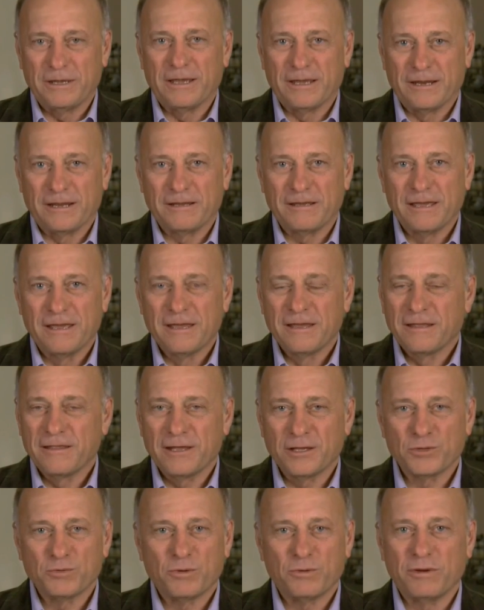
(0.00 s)
beginning.
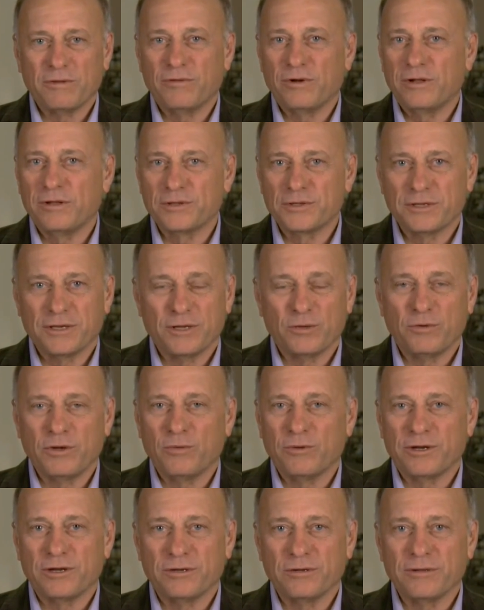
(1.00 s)
That's what we've all said
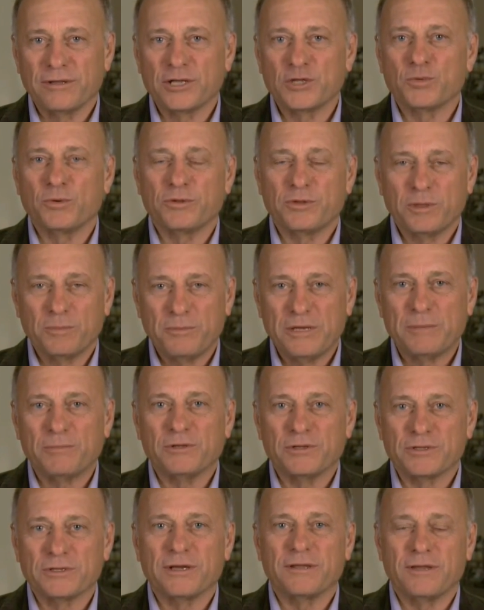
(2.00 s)
we want to do. That's what the
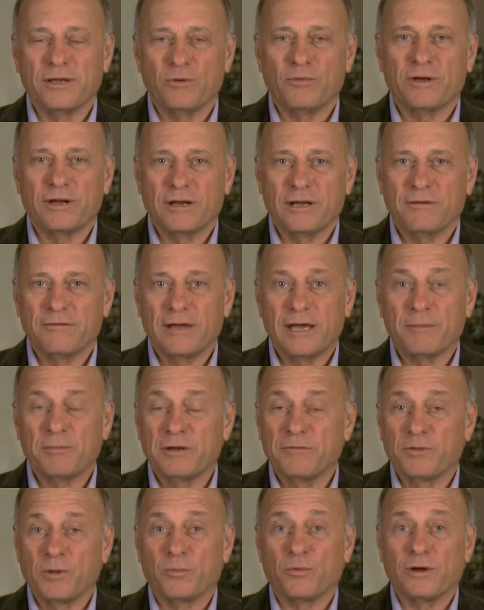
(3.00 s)
people say they want to have
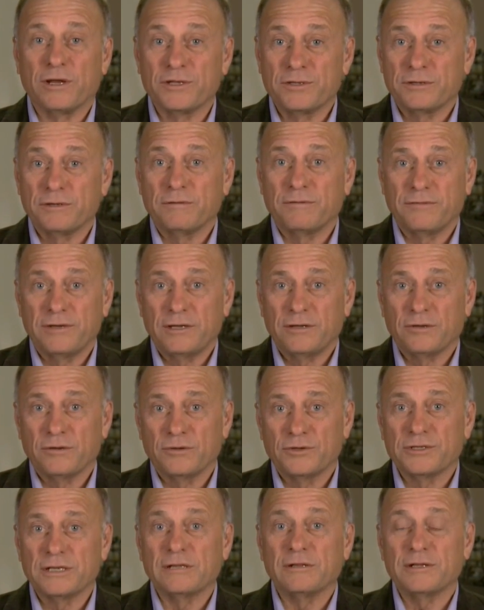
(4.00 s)
happen. If the president
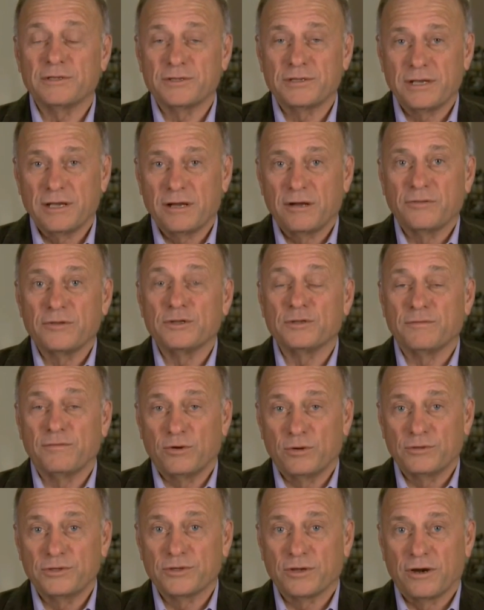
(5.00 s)
vetoes it, let's see how these
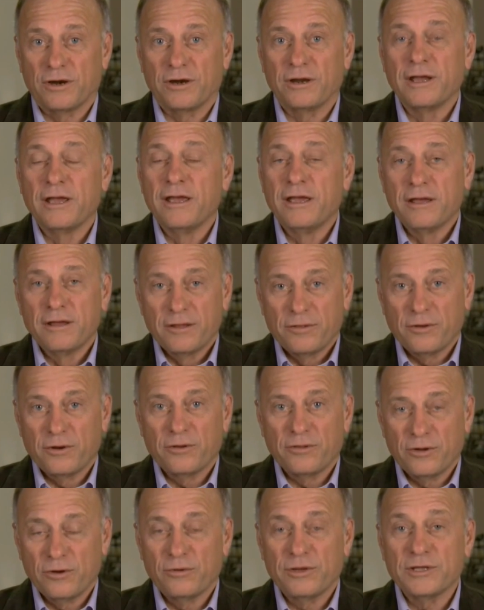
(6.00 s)
votes are.
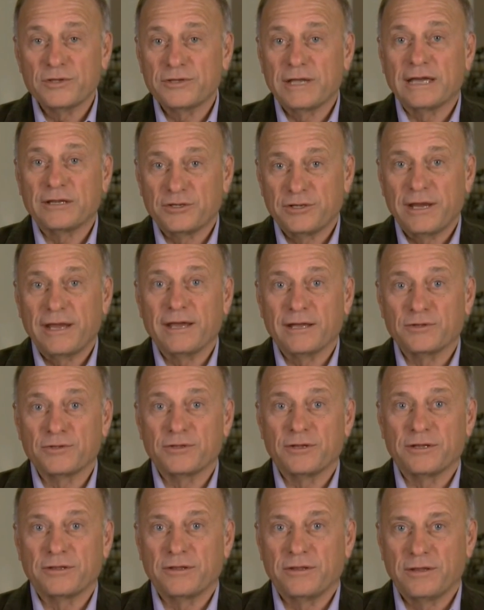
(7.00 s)
There is that
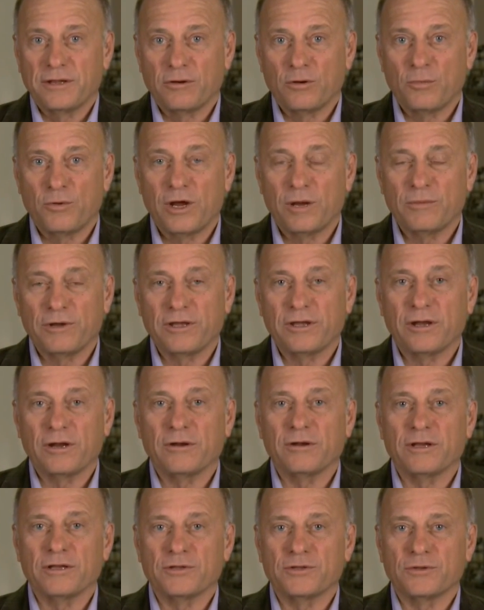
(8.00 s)
chance that
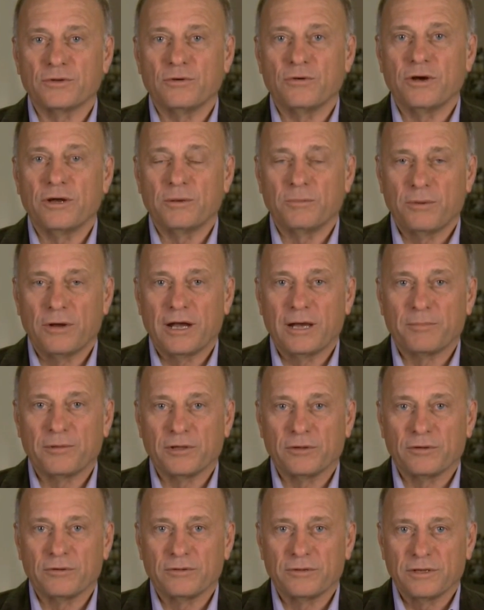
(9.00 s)
Obamacare is so
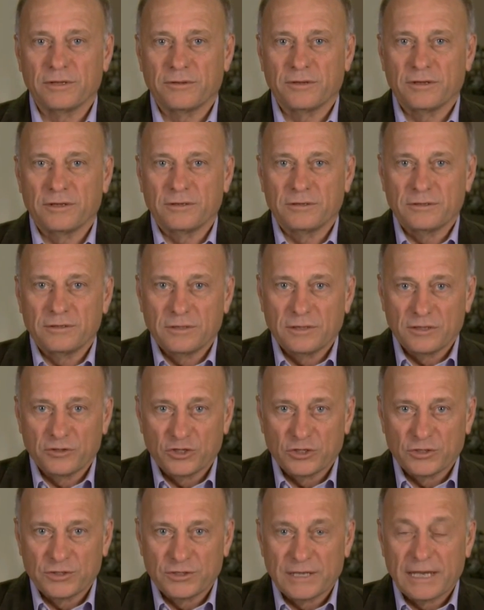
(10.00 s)
unpopular that
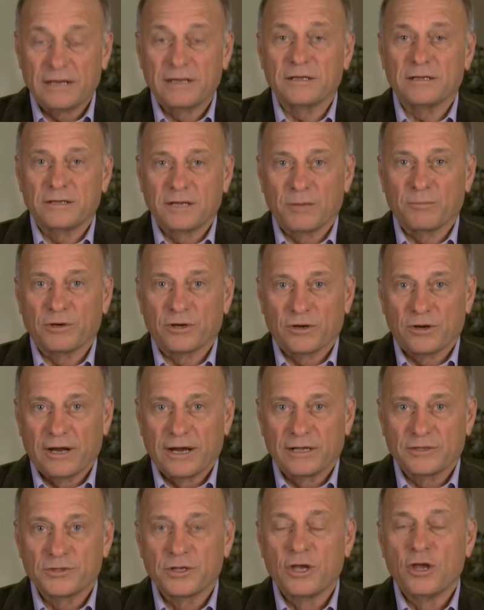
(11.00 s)
the Senate
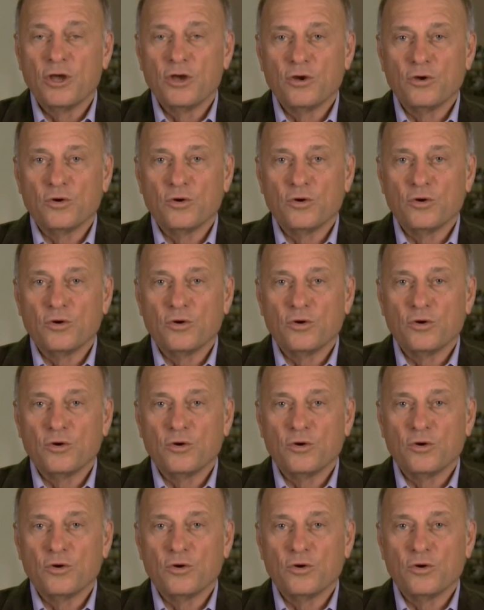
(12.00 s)
Democrats,